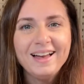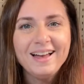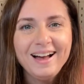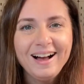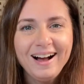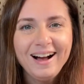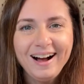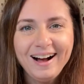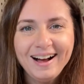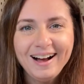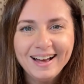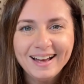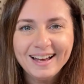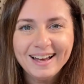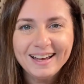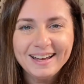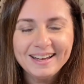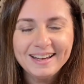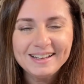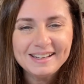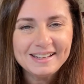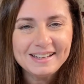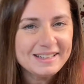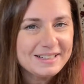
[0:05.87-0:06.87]

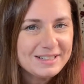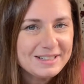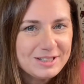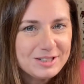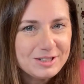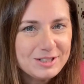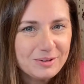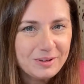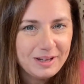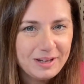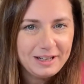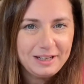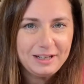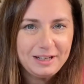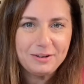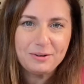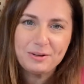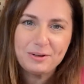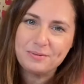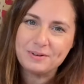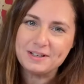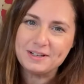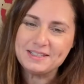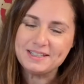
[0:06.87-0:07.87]
Hi, it's Jane here
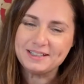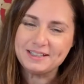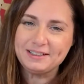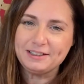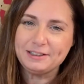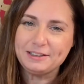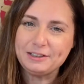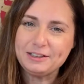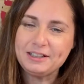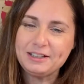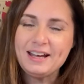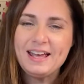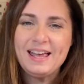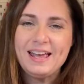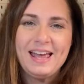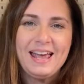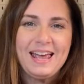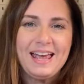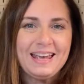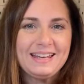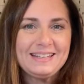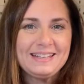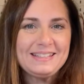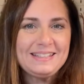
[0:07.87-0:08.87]
with Rustic Glitter,
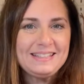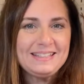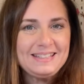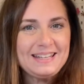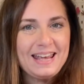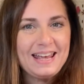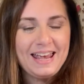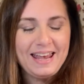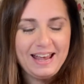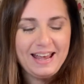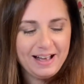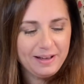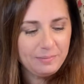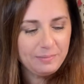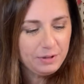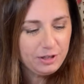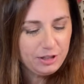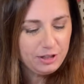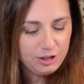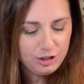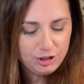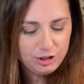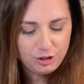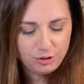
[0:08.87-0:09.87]
and today I'm going
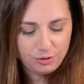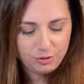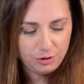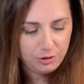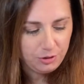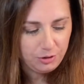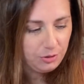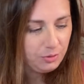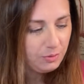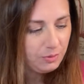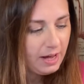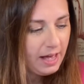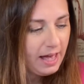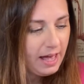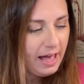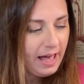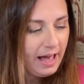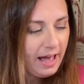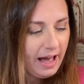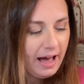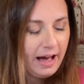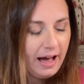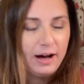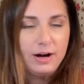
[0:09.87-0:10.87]
to show you
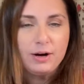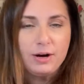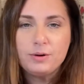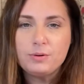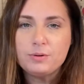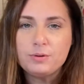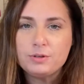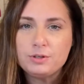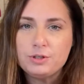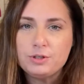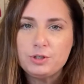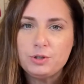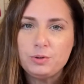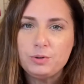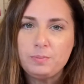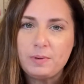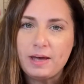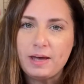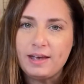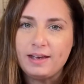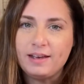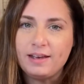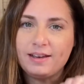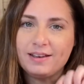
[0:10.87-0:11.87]
how to
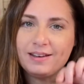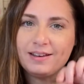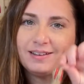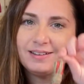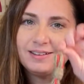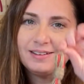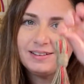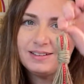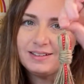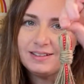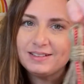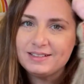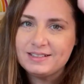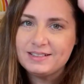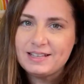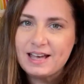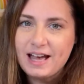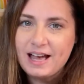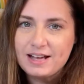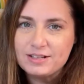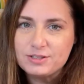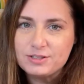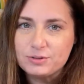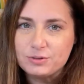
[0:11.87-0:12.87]
make
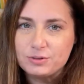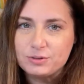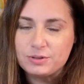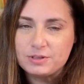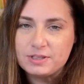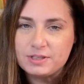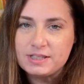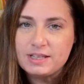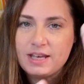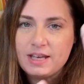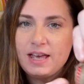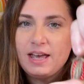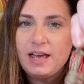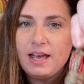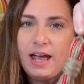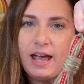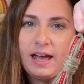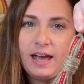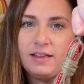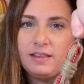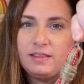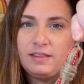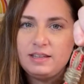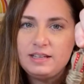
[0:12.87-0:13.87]
tassels.
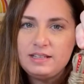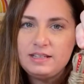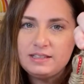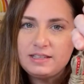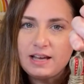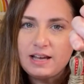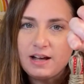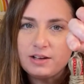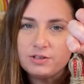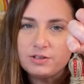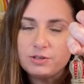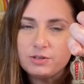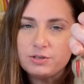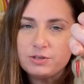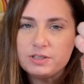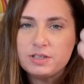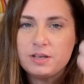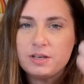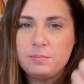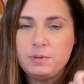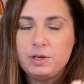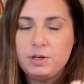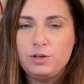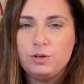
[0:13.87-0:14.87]
And these tassels
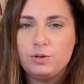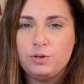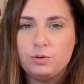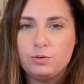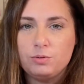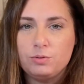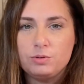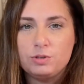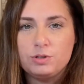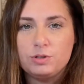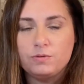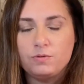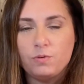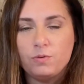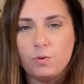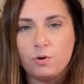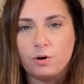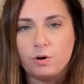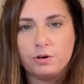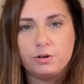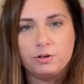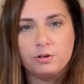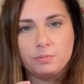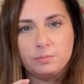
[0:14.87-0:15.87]
can be used
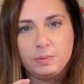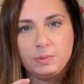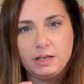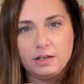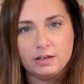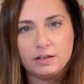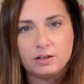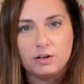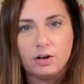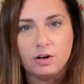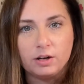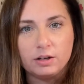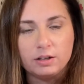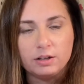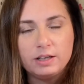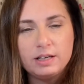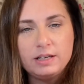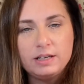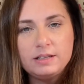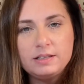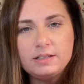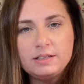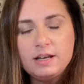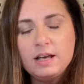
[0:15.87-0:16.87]
for your beaded garland.